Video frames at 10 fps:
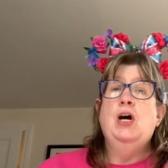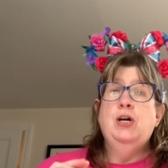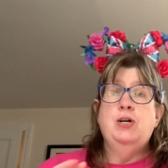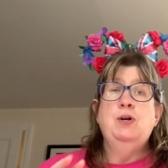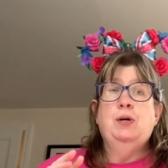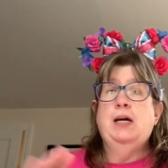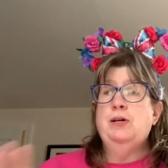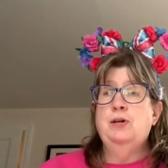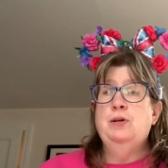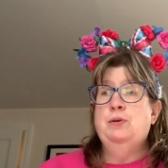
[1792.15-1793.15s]
You
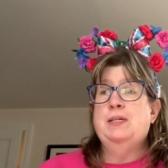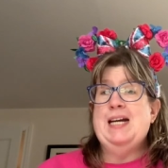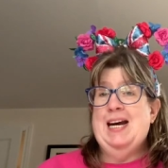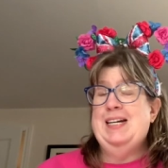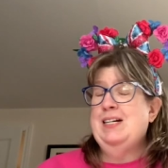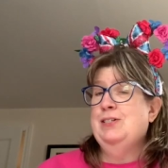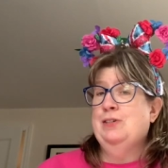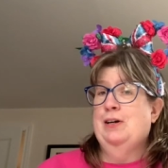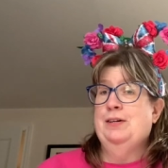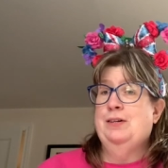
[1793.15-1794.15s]
can use any
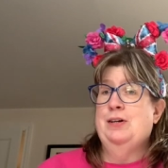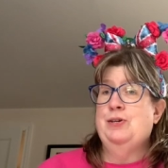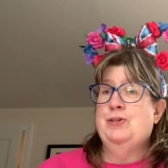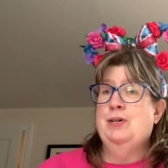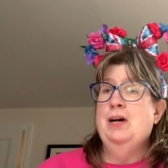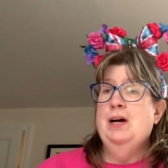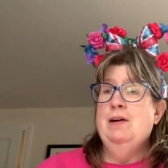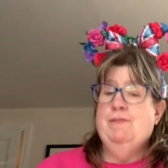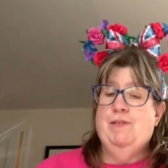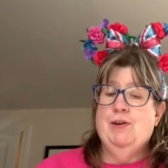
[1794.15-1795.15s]
sausage
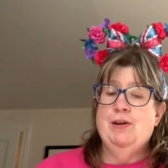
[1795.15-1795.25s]
for